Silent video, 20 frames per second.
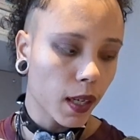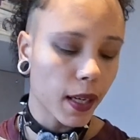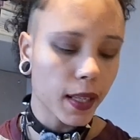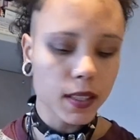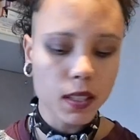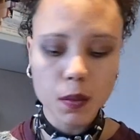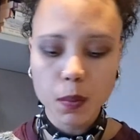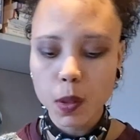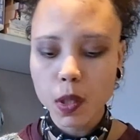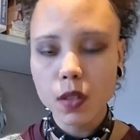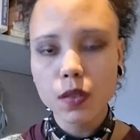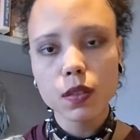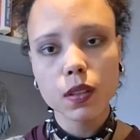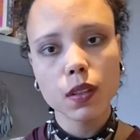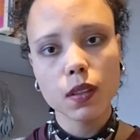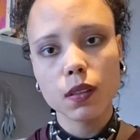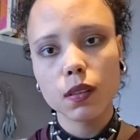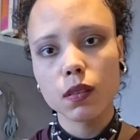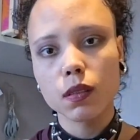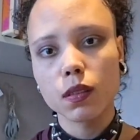I suppose
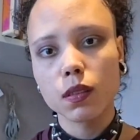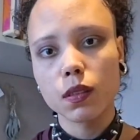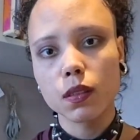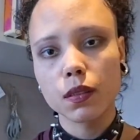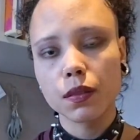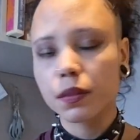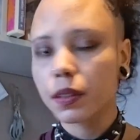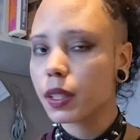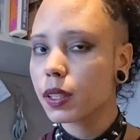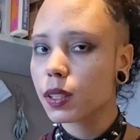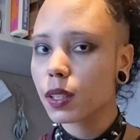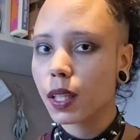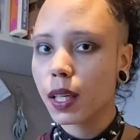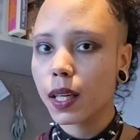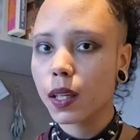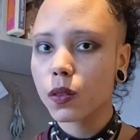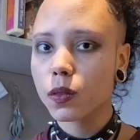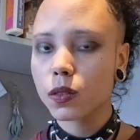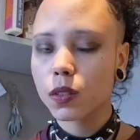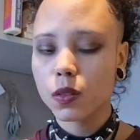this
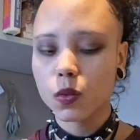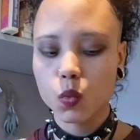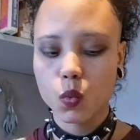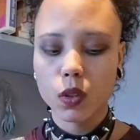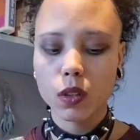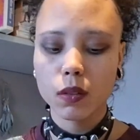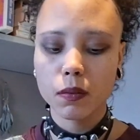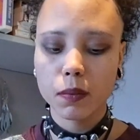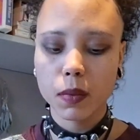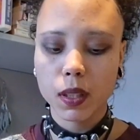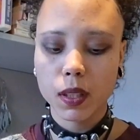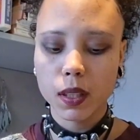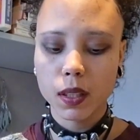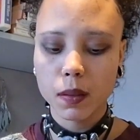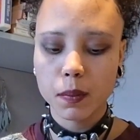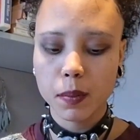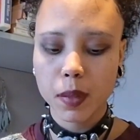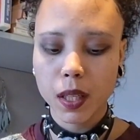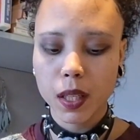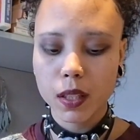counts as one of
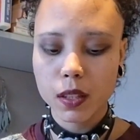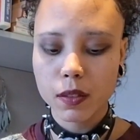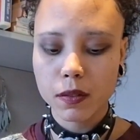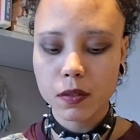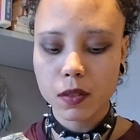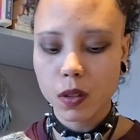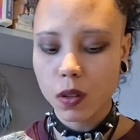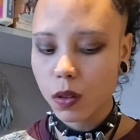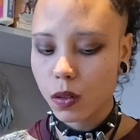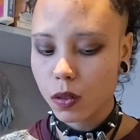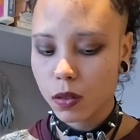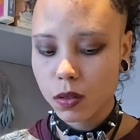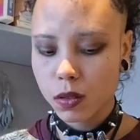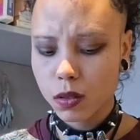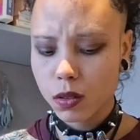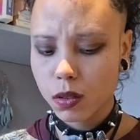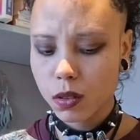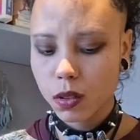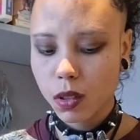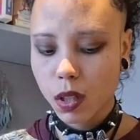my pairs of
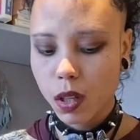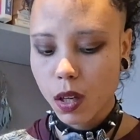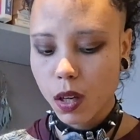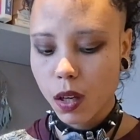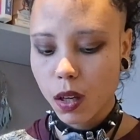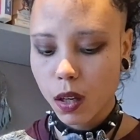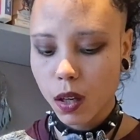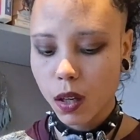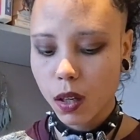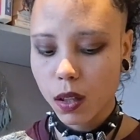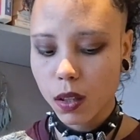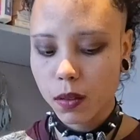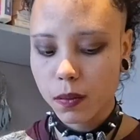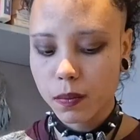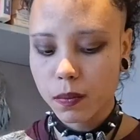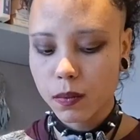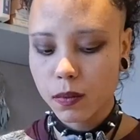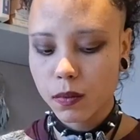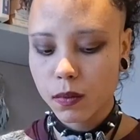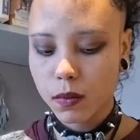socks.
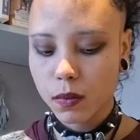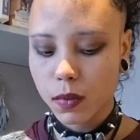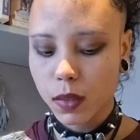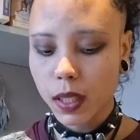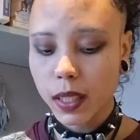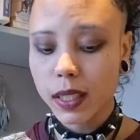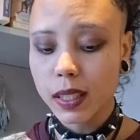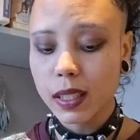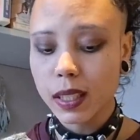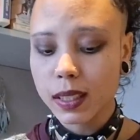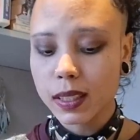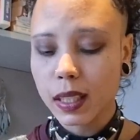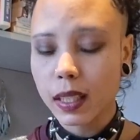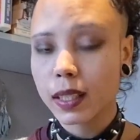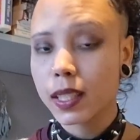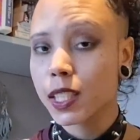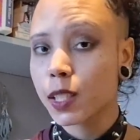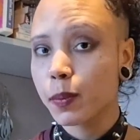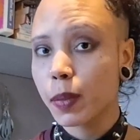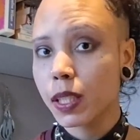I didn't
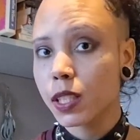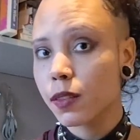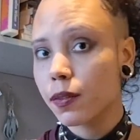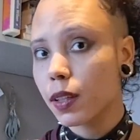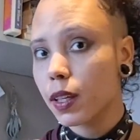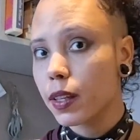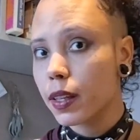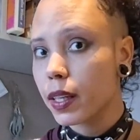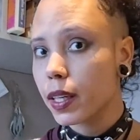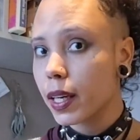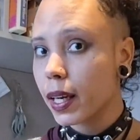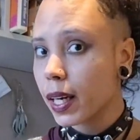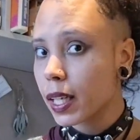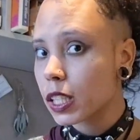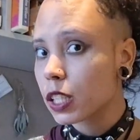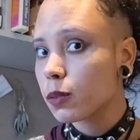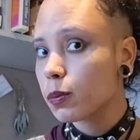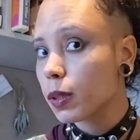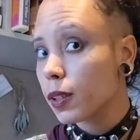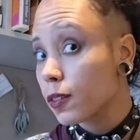exactly specify that it
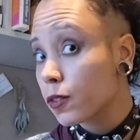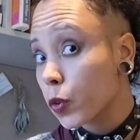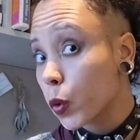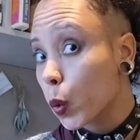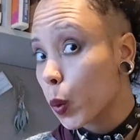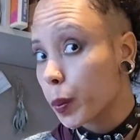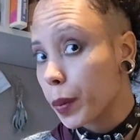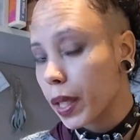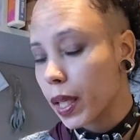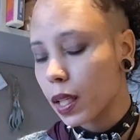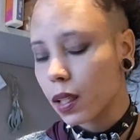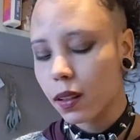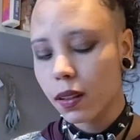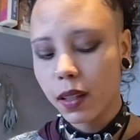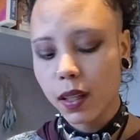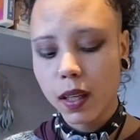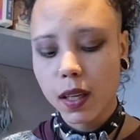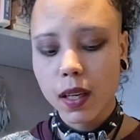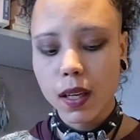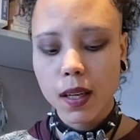had to be for me,
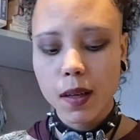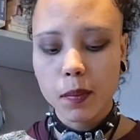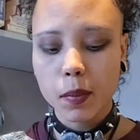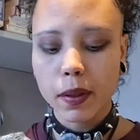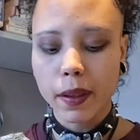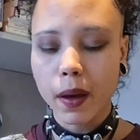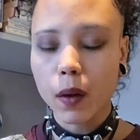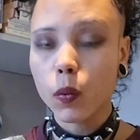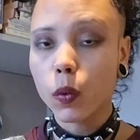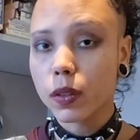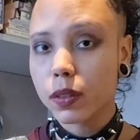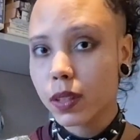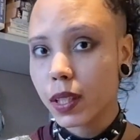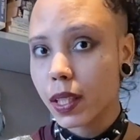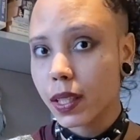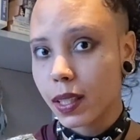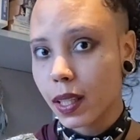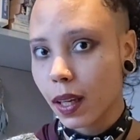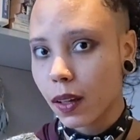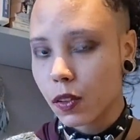but that was the
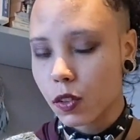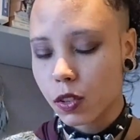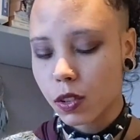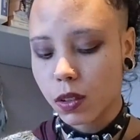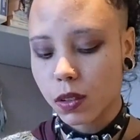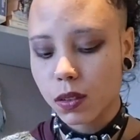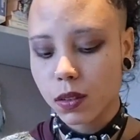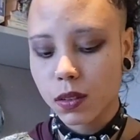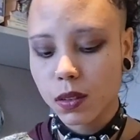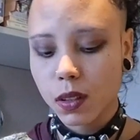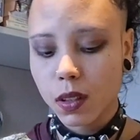intention.